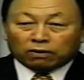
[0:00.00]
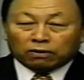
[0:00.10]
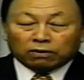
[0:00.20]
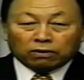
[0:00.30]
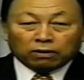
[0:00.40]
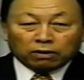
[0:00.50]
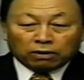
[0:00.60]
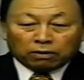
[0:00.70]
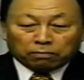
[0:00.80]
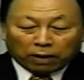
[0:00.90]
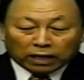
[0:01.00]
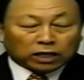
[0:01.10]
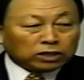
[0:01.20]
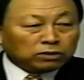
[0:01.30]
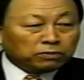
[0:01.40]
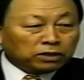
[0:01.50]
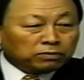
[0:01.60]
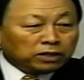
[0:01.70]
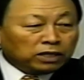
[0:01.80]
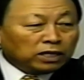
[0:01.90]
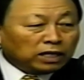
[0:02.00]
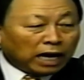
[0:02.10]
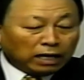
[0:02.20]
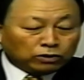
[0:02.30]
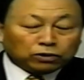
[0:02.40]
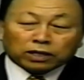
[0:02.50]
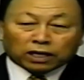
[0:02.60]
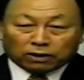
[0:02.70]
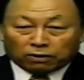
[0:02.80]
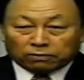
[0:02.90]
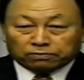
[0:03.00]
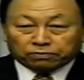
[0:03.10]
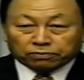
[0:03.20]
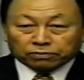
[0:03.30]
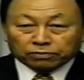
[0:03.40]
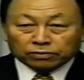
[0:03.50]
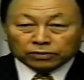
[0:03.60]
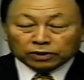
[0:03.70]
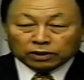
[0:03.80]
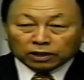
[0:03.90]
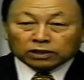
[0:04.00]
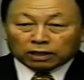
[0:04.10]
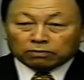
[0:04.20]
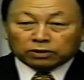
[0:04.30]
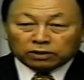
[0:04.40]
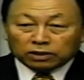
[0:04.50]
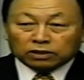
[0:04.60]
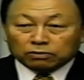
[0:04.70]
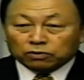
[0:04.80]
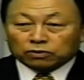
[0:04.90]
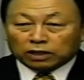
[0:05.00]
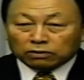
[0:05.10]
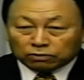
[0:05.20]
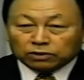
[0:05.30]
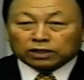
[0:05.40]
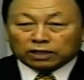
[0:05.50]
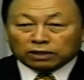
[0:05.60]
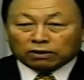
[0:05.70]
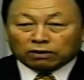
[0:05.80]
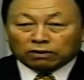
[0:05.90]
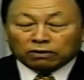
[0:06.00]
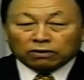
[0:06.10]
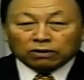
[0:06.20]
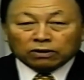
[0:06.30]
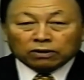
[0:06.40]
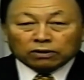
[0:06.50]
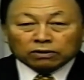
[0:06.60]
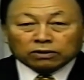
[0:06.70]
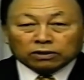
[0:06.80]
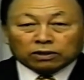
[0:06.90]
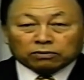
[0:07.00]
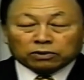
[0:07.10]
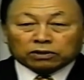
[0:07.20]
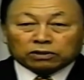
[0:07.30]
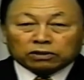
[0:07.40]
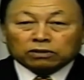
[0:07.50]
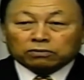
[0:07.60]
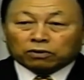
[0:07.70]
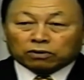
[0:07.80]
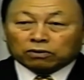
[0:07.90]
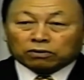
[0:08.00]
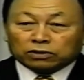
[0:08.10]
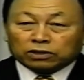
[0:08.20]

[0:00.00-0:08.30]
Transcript: even though it's the same word, inside of Christ, it's food, but outside of Christ, it kills you.